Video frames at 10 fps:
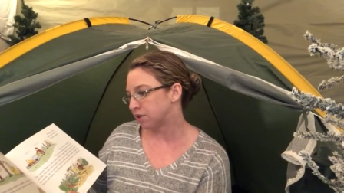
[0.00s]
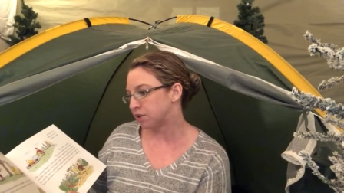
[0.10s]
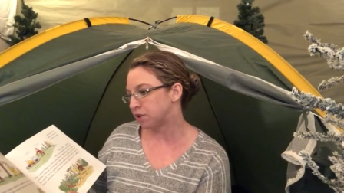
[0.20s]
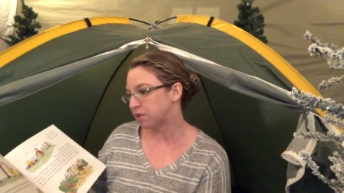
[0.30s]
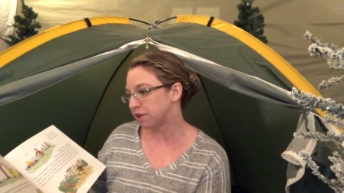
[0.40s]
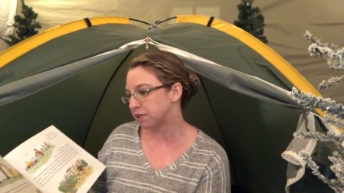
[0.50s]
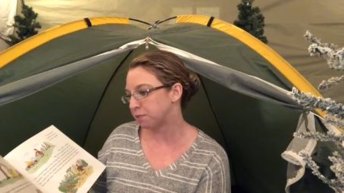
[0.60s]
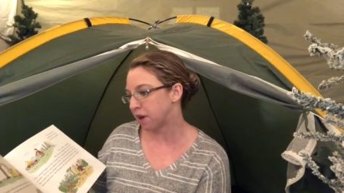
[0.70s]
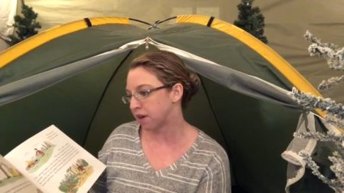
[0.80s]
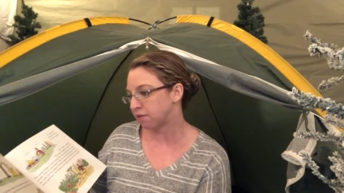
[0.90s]
Soon his
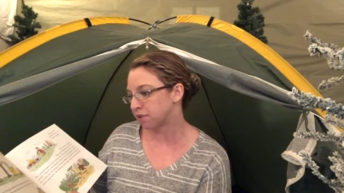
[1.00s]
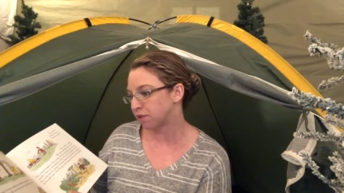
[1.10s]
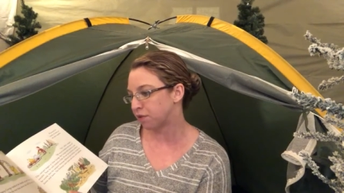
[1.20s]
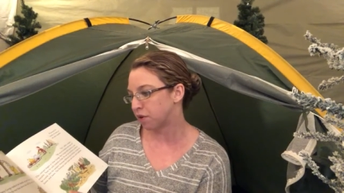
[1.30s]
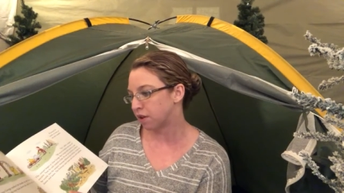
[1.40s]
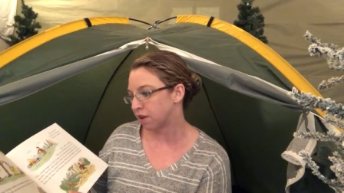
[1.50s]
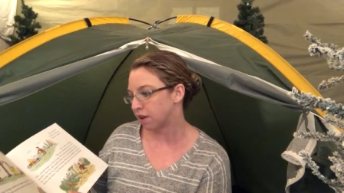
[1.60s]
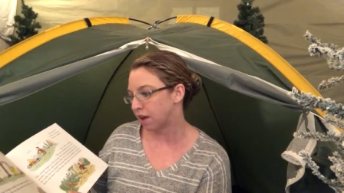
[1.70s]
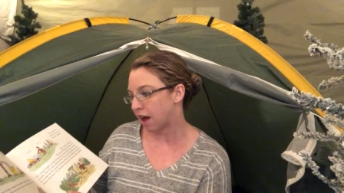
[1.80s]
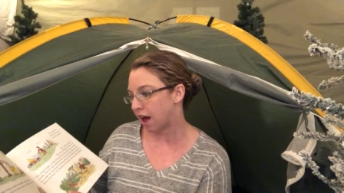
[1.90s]
bucket was full.
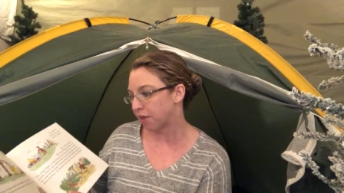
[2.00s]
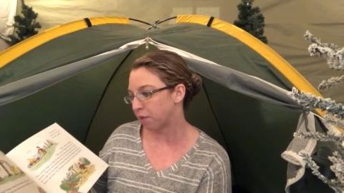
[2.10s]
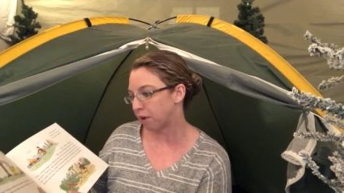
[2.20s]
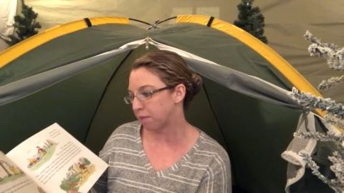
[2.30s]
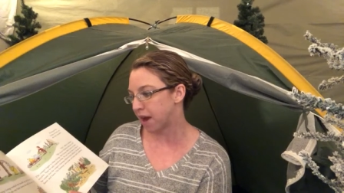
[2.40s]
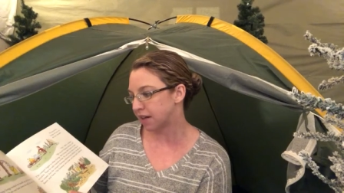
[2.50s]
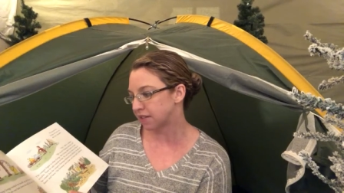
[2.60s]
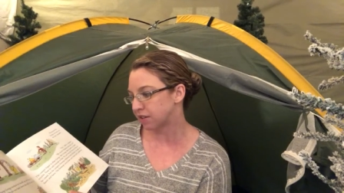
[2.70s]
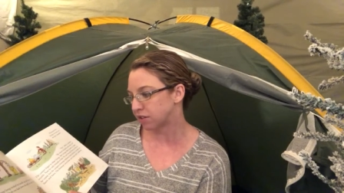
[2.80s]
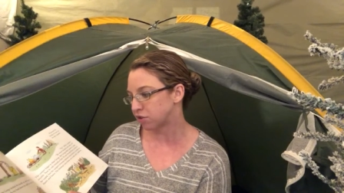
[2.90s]
On the way back
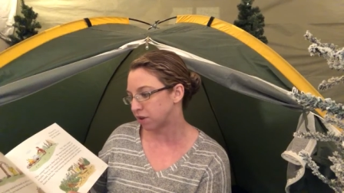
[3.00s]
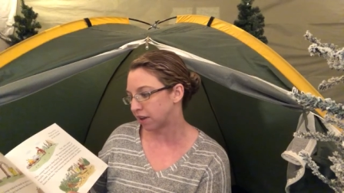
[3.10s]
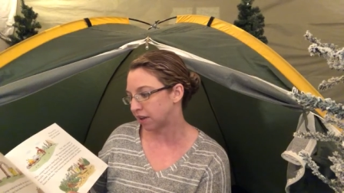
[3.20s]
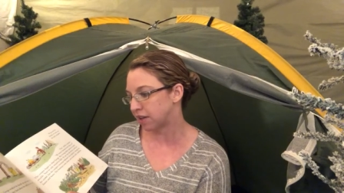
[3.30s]
down the trail,